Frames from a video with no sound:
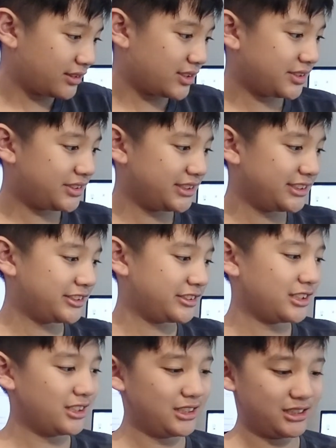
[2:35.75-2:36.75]
This is
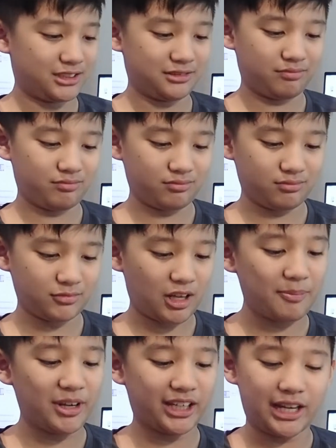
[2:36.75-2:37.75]
a
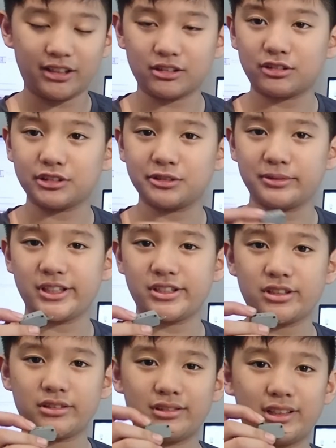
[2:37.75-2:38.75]
mechanical switch.
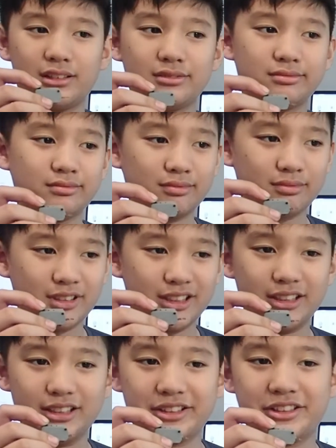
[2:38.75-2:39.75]
Yeah,
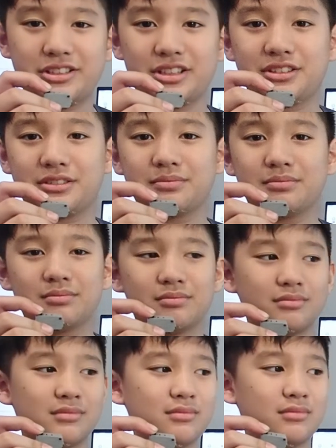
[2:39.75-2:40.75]
it's just
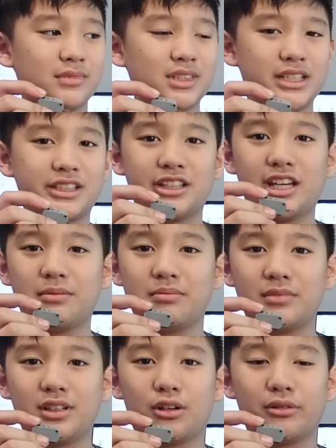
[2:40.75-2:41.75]
its name
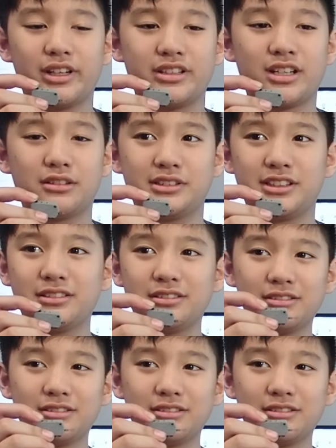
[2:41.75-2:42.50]
already tells it.